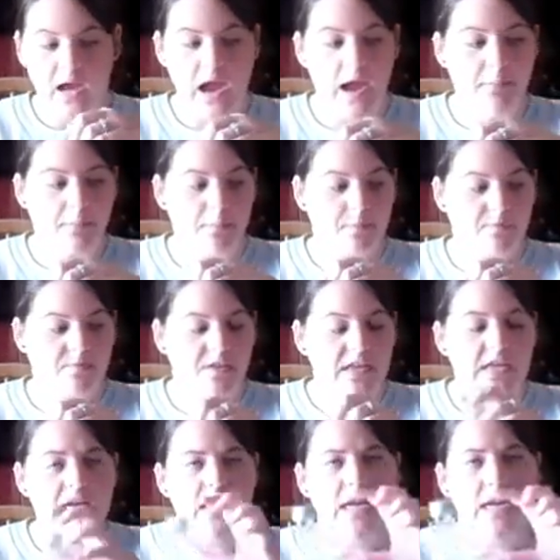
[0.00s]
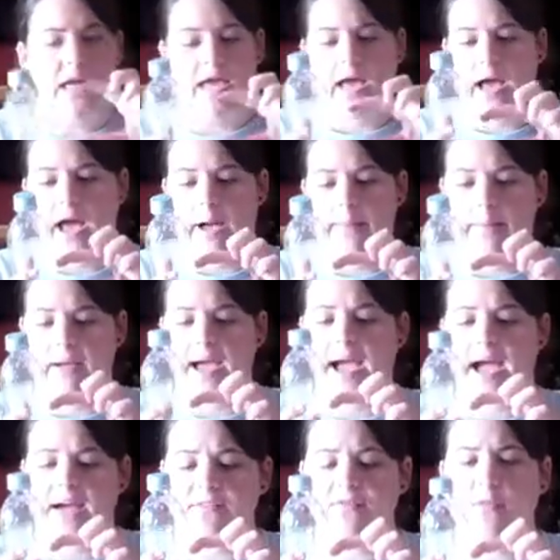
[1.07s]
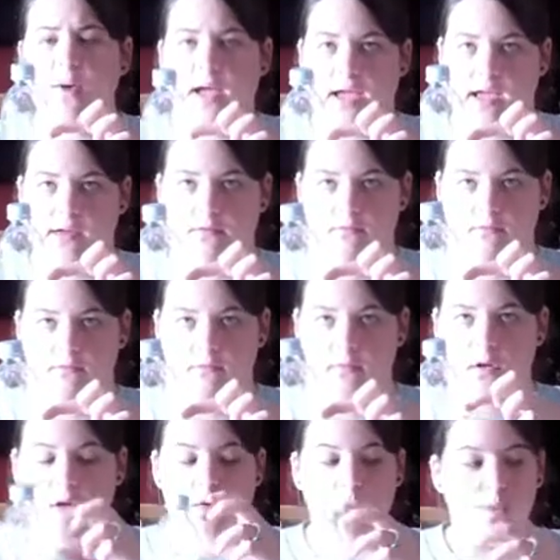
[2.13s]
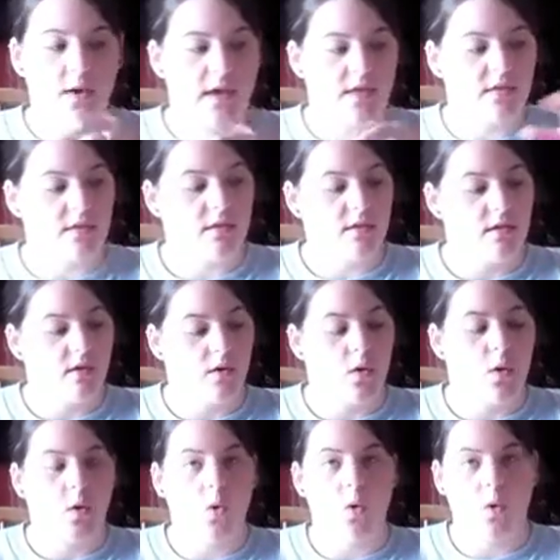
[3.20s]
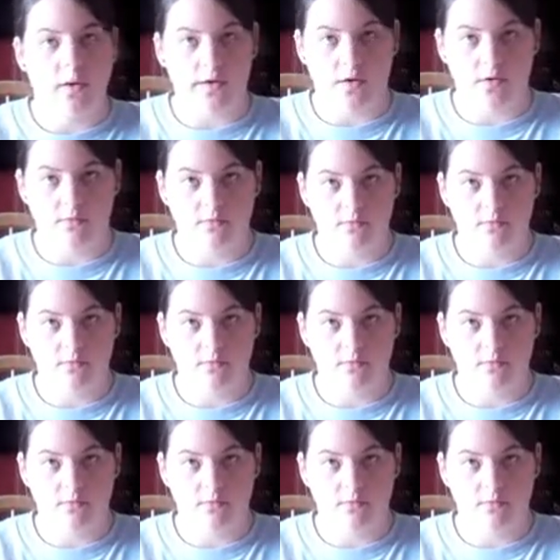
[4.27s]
and fill it halfway with oil.